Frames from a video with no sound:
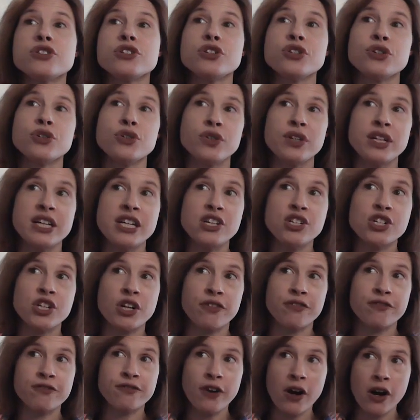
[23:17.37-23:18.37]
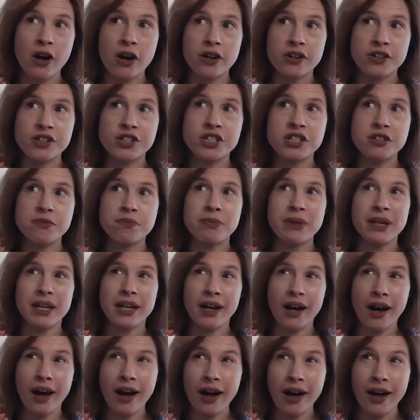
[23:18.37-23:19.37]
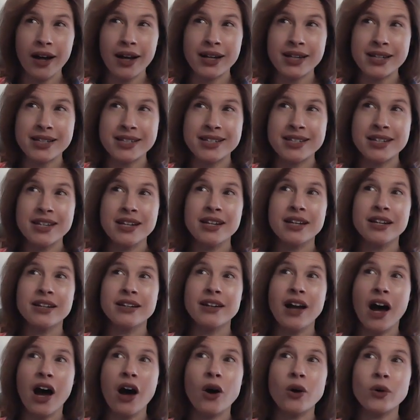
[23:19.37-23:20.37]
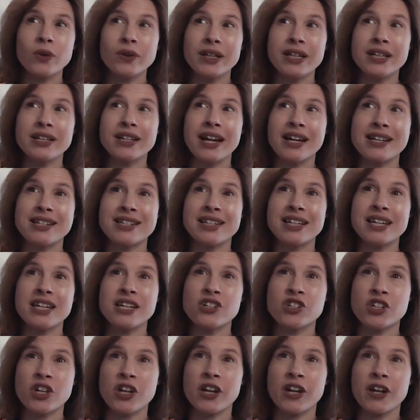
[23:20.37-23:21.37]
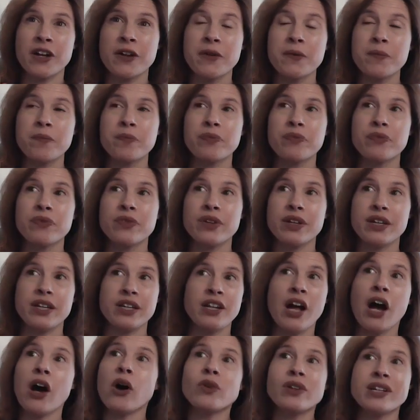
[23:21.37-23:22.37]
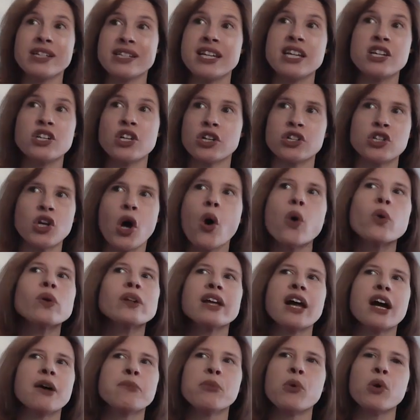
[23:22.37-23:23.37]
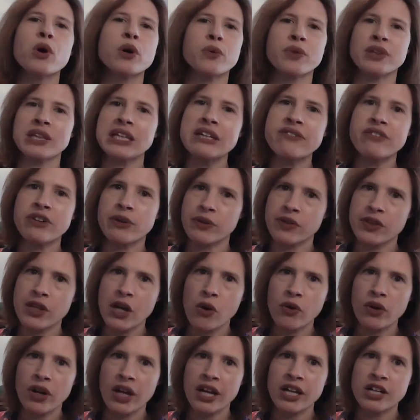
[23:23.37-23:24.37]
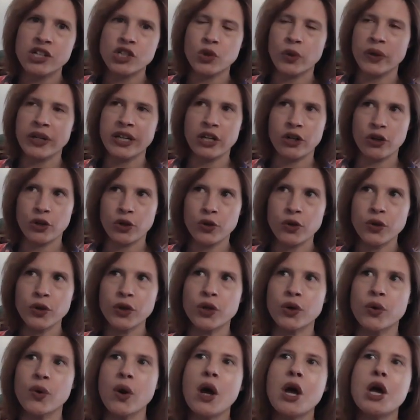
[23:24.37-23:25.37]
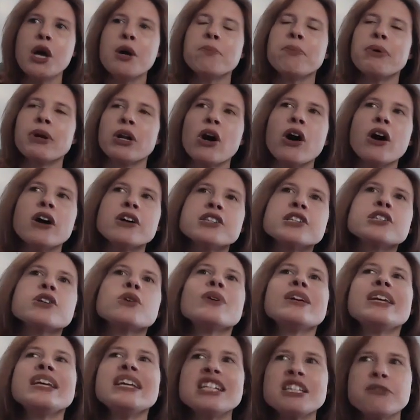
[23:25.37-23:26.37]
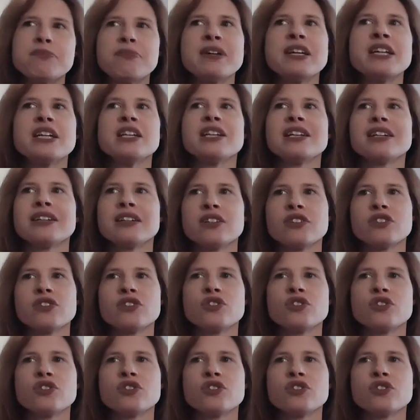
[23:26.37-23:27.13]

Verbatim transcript: to Gija first because not only has Gija not only is Gija totally on board with leaving with Yona and joining her crew, but also he's been